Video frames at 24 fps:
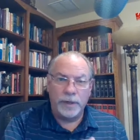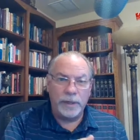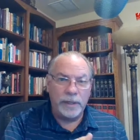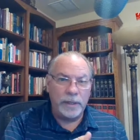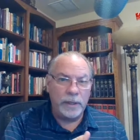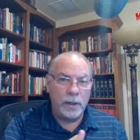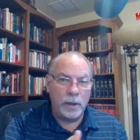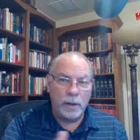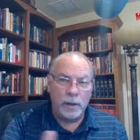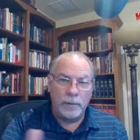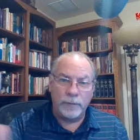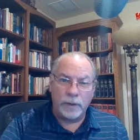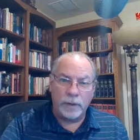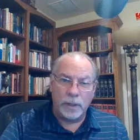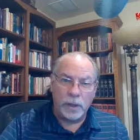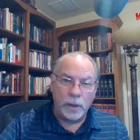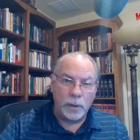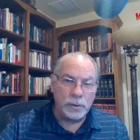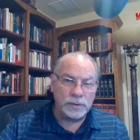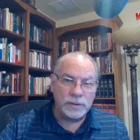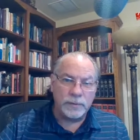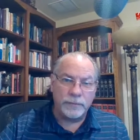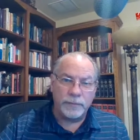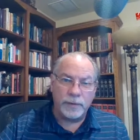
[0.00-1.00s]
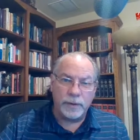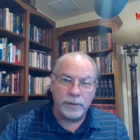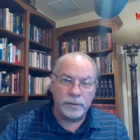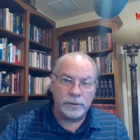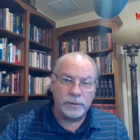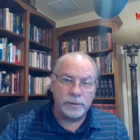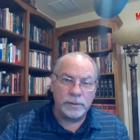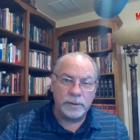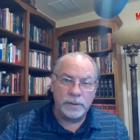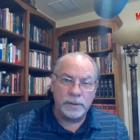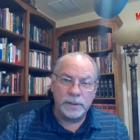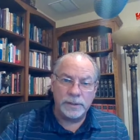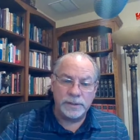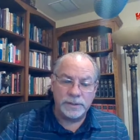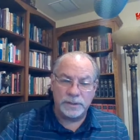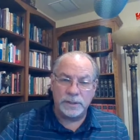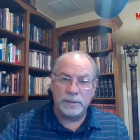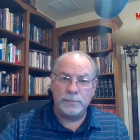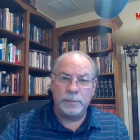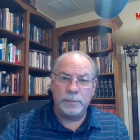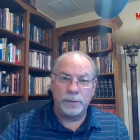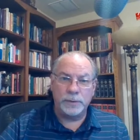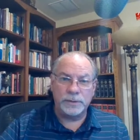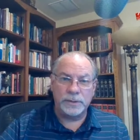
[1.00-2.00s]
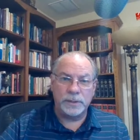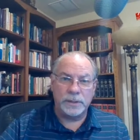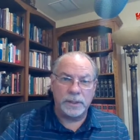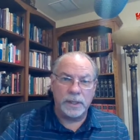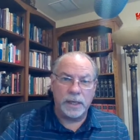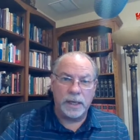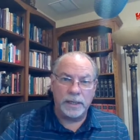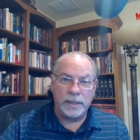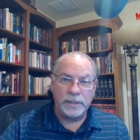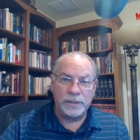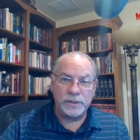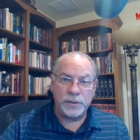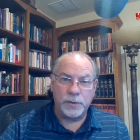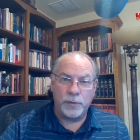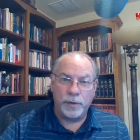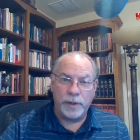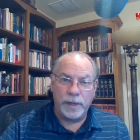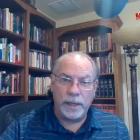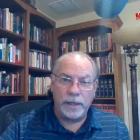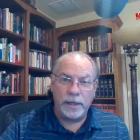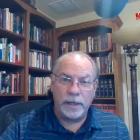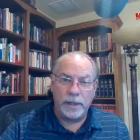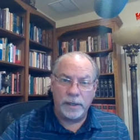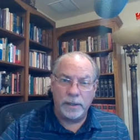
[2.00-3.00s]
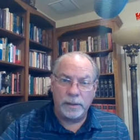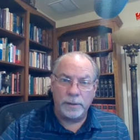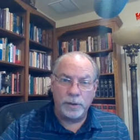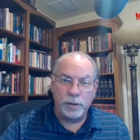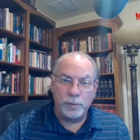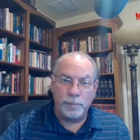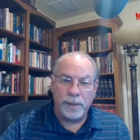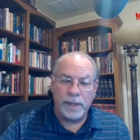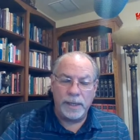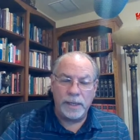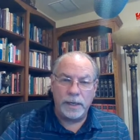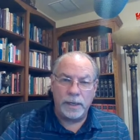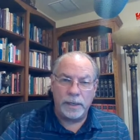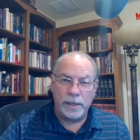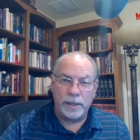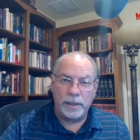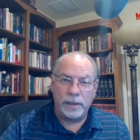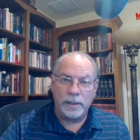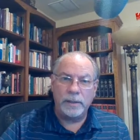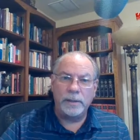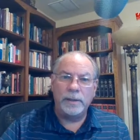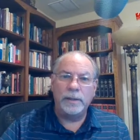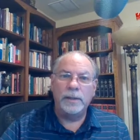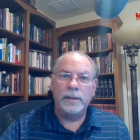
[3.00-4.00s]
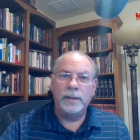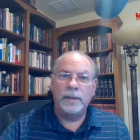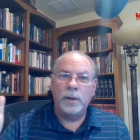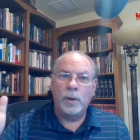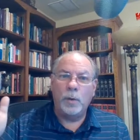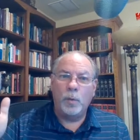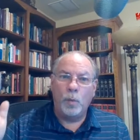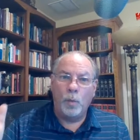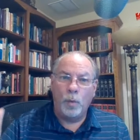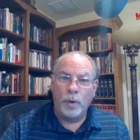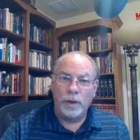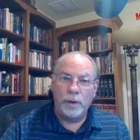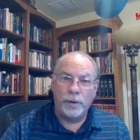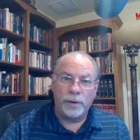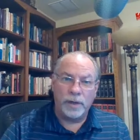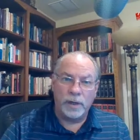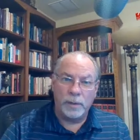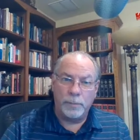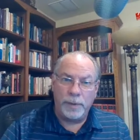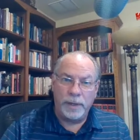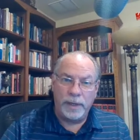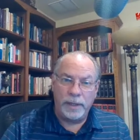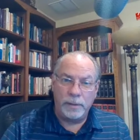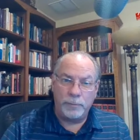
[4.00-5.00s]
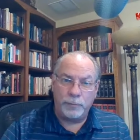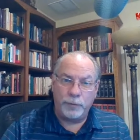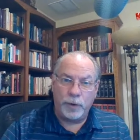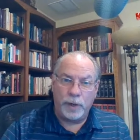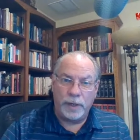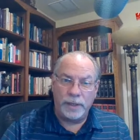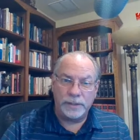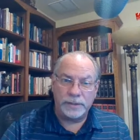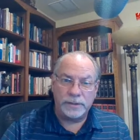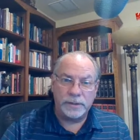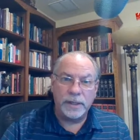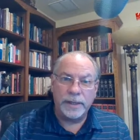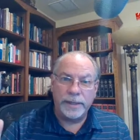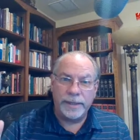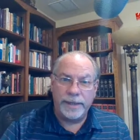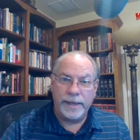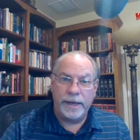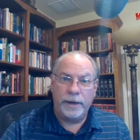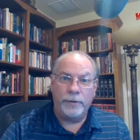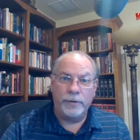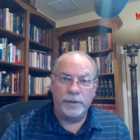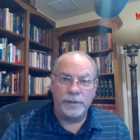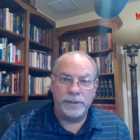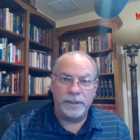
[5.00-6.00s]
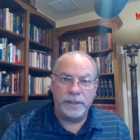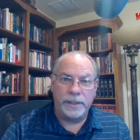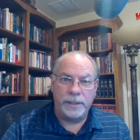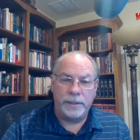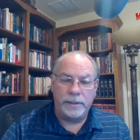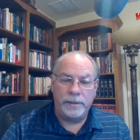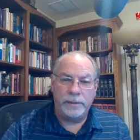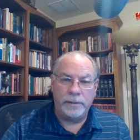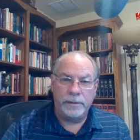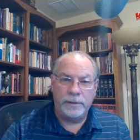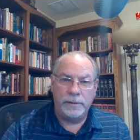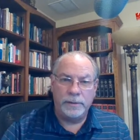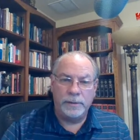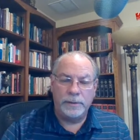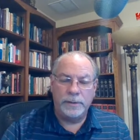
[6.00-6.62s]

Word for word: or any of a host of other symbols that God has created in humanity, we are going to pay the price, guaranteed.